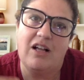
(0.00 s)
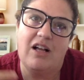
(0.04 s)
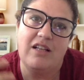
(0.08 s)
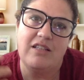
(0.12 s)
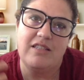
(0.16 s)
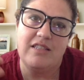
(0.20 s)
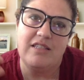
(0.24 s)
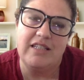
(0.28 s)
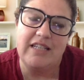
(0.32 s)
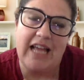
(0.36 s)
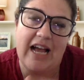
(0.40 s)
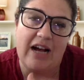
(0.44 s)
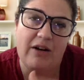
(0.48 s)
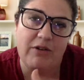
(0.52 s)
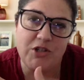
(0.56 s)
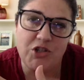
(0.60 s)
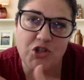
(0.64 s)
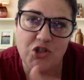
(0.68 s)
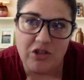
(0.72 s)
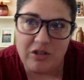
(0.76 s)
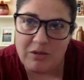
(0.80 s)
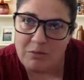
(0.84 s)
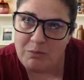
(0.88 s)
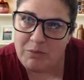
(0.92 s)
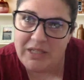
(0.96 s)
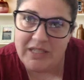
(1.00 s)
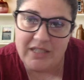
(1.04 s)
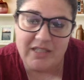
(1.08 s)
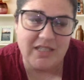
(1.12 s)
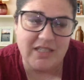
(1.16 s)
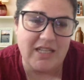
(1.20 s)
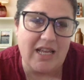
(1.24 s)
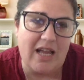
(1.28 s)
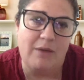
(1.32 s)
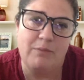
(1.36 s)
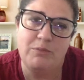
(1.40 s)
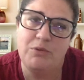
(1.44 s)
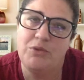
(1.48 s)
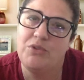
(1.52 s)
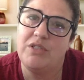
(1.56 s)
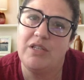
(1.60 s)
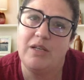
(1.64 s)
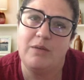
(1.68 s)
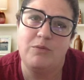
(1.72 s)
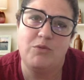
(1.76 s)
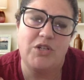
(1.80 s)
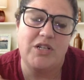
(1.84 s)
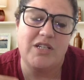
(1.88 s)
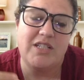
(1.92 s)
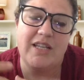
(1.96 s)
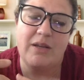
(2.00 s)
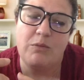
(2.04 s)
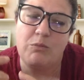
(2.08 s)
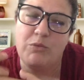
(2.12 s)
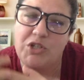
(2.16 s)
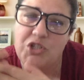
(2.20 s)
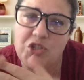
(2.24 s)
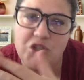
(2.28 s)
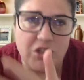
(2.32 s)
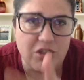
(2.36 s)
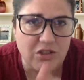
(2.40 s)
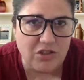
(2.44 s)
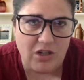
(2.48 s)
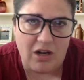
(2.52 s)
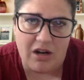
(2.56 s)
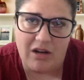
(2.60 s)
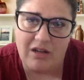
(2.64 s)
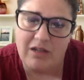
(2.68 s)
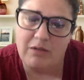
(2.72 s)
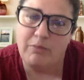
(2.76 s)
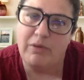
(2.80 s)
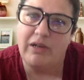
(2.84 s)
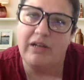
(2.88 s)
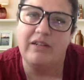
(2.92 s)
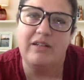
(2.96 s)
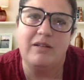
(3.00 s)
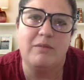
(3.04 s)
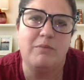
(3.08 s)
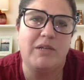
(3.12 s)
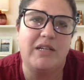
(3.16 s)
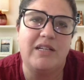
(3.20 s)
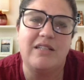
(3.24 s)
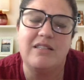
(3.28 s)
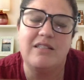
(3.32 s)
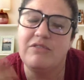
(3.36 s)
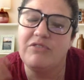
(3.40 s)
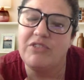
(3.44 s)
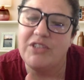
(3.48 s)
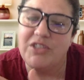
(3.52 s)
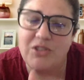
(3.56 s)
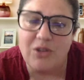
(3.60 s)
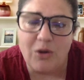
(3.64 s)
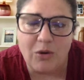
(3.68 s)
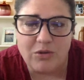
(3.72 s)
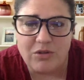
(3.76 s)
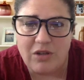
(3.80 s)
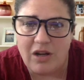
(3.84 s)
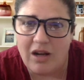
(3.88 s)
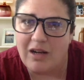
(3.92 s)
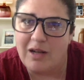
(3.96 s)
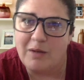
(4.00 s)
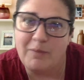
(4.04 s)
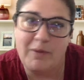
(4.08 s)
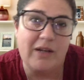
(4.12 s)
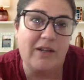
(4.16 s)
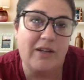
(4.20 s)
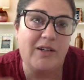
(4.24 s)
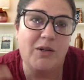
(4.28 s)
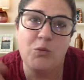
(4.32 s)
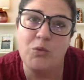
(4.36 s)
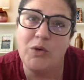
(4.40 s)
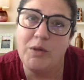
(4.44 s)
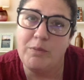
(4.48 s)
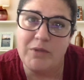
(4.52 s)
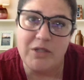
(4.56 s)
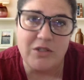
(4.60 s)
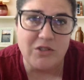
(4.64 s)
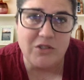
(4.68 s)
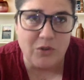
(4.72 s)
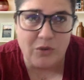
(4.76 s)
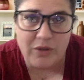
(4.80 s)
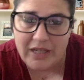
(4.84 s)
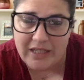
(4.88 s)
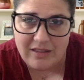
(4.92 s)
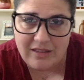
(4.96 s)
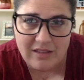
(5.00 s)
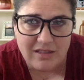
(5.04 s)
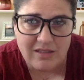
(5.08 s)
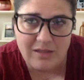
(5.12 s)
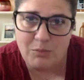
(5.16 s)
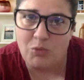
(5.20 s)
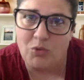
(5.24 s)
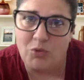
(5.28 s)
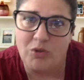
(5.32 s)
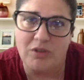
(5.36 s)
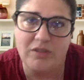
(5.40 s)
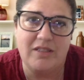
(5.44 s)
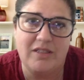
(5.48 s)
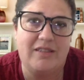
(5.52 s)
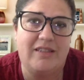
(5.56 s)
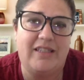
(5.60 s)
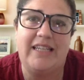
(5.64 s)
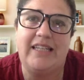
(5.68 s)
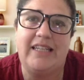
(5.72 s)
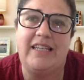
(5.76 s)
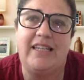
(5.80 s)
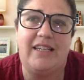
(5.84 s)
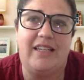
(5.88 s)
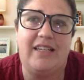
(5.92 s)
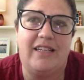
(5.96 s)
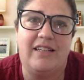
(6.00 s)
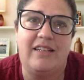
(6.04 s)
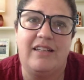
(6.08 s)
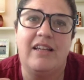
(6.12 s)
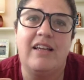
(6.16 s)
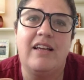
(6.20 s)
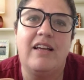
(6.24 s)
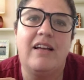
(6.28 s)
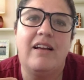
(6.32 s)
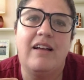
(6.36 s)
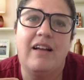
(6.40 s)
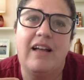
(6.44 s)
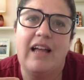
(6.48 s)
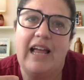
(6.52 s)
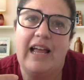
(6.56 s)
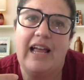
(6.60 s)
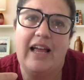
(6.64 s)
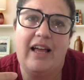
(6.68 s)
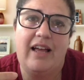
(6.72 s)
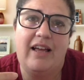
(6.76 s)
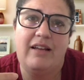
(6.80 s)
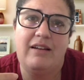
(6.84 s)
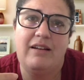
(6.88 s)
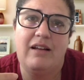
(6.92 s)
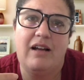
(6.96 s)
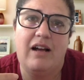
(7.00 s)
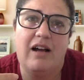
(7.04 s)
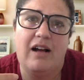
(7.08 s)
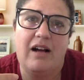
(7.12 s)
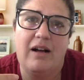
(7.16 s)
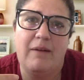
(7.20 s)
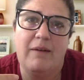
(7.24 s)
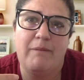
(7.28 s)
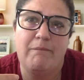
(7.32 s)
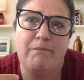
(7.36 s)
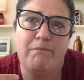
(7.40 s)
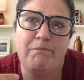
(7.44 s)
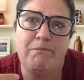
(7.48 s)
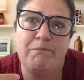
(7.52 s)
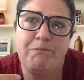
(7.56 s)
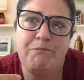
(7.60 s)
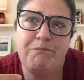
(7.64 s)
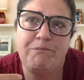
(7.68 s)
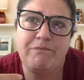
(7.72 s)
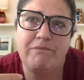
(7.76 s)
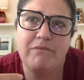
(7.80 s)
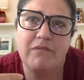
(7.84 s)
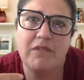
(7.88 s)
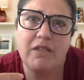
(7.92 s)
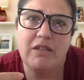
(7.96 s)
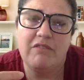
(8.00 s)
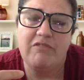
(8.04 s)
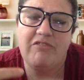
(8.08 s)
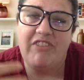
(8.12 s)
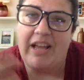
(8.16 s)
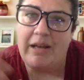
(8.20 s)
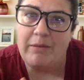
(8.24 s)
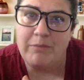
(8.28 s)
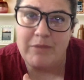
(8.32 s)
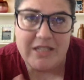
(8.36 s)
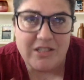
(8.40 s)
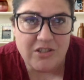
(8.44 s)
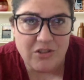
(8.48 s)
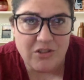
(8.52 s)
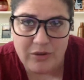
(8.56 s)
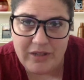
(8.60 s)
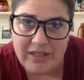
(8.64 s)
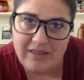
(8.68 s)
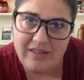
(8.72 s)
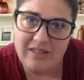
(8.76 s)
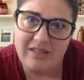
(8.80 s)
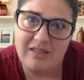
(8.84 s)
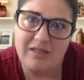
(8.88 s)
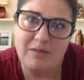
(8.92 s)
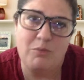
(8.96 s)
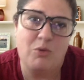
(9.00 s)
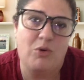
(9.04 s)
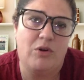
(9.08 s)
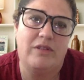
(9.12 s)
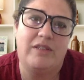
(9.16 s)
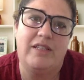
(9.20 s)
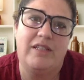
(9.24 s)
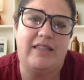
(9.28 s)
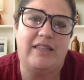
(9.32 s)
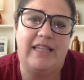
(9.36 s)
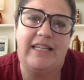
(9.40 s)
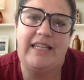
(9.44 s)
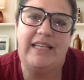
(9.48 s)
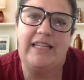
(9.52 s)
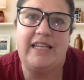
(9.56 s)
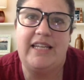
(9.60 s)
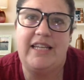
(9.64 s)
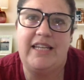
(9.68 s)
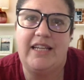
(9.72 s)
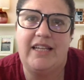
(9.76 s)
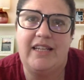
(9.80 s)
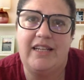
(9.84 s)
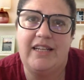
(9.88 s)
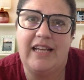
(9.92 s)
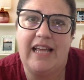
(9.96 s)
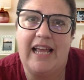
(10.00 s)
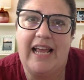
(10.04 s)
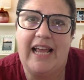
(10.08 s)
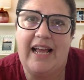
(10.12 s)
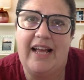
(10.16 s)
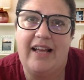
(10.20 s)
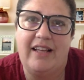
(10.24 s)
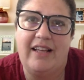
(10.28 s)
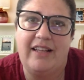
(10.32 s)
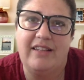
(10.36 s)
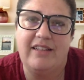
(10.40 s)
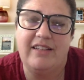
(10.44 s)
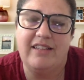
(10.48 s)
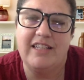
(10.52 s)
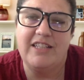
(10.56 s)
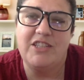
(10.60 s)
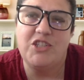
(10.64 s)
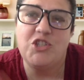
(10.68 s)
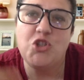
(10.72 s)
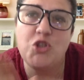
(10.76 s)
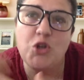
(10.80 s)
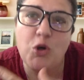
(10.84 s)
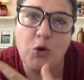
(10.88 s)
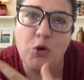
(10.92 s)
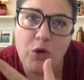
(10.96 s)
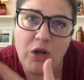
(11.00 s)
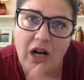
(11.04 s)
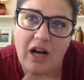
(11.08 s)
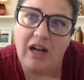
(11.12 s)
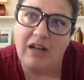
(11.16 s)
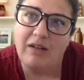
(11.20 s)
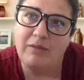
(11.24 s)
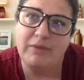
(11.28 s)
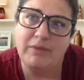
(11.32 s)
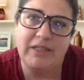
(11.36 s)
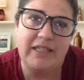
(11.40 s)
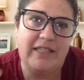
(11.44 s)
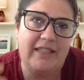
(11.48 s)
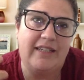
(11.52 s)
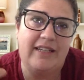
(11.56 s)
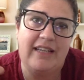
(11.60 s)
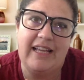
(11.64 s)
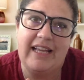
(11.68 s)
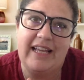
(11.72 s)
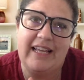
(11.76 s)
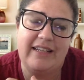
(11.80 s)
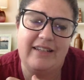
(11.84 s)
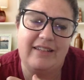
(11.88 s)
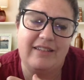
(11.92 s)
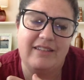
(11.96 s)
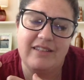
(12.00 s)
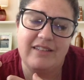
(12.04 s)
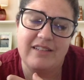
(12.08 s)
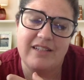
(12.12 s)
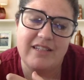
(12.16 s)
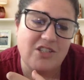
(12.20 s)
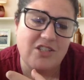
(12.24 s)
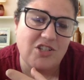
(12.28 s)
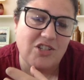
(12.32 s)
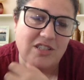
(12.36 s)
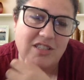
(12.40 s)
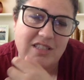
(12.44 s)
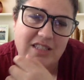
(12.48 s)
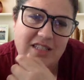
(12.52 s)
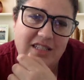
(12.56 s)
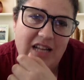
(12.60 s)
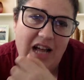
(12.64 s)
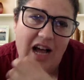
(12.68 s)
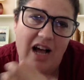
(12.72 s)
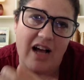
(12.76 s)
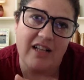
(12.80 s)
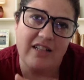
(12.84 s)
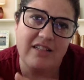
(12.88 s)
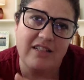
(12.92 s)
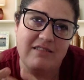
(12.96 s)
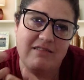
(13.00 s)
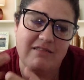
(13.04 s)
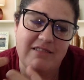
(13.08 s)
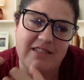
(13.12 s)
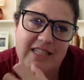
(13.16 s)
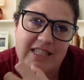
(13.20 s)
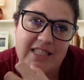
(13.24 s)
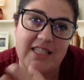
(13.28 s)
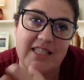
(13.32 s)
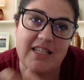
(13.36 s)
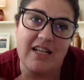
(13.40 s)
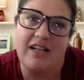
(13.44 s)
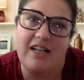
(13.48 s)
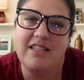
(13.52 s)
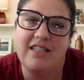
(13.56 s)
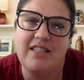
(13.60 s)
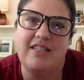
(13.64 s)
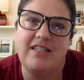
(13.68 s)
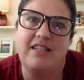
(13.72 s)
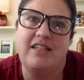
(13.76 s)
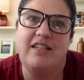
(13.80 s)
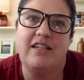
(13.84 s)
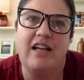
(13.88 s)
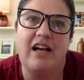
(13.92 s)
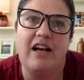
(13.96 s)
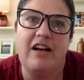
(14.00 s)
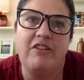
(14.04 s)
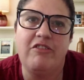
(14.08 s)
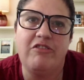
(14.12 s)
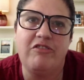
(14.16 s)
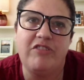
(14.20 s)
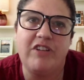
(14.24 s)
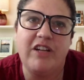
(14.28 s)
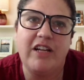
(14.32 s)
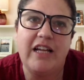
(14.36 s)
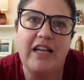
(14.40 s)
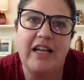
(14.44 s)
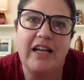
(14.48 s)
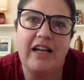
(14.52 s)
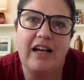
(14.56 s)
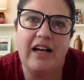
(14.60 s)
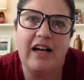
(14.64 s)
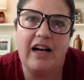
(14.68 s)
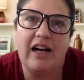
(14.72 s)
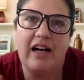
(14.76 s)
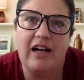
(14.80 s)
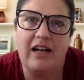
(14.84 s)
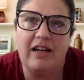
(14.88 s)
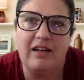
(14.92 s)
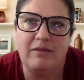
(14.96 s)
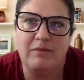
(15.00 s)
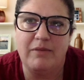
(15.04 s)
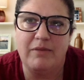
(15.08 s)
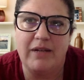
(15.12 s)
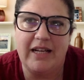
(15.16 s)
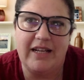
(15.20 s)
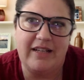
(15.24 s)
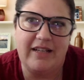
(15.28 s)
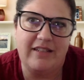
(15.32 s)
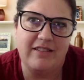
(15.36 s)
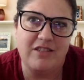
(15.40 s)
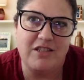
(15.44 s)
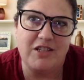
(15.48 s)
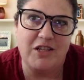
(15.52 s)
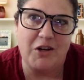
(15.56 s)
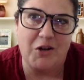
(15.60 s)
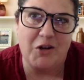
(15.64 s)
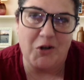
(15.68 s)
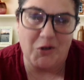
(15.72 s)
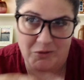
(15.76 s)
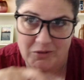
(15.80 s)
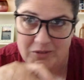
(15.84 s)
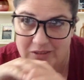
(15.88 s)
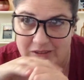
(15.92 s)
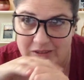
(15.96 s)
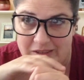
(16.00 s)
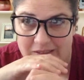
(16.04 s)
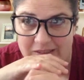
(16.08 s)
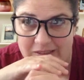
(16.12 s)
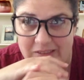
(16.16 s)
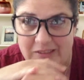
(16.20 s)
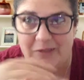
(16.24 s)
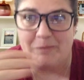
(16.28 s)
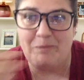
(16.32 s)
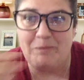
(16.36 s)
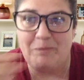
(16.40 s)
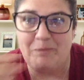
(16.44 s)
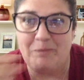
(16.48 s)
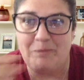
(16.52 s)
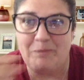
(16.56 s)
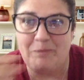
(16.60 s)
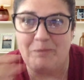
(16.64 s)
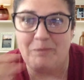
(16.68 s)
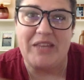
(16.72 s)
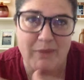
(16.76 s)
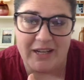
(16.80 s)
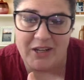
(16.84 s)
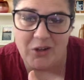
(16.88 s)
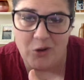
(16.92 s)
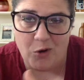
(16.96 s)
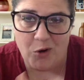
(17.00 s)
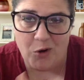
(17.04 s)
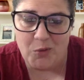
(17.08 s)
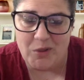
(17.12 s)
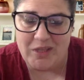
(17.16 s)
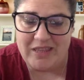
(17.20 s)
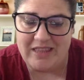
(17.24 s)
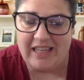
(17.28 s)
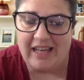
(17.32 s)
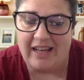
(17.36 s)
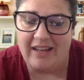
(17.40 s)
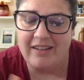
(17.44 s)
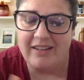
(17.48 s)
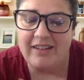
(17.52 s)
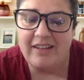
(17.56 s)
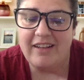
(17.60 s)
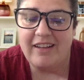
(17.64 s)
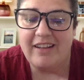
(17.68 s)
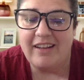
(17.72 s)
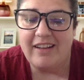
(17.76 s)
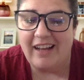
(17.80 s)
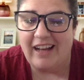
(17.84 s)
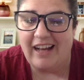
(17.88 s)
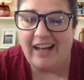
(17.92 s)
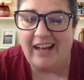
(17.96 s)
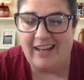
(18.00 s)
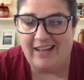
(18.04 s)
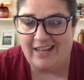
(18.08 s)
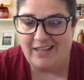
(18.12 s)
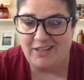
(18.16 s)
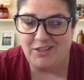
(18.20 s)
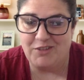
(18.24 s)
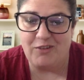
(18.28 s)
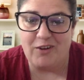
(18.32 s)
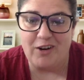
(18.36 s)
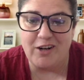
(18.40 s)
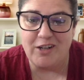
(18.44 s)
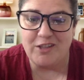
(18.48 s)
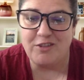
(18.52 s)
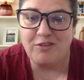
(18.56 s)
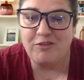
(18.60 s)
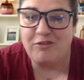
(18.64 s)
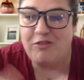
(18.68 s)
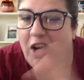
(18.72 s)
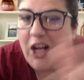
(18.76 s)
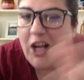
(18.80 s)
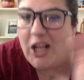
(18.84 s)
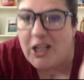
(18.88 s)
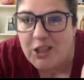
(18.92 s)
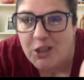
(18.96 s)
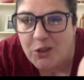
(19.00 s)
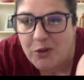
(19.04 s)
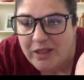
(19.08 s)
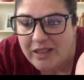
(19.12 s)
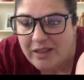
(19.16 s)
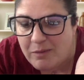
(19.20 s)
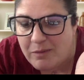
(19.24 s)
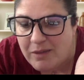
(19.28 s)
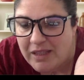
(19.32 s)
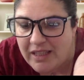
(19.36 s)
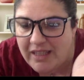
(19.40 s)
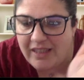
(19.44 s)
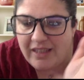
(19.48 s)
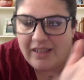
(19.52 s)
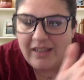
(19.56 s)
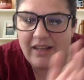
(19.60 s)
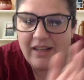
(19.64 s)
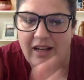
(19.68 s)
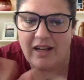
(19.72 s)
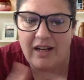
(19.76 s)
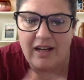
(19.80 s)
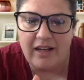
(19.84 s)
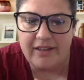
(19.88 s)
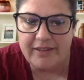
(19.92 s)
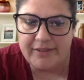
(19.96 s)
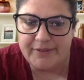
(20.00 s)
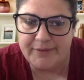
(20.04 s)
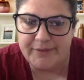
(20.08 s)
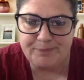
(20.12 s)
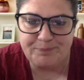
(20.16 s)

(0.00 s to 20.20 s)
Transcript: loss and how it shouldn't be a taboo subject, and we should talk about it, because if we don't talk about it, women don't get the support that they need, and families don't get the support that they need, and it's so common and it's just not discussed enough. And so that's my goal with that. As far as following me,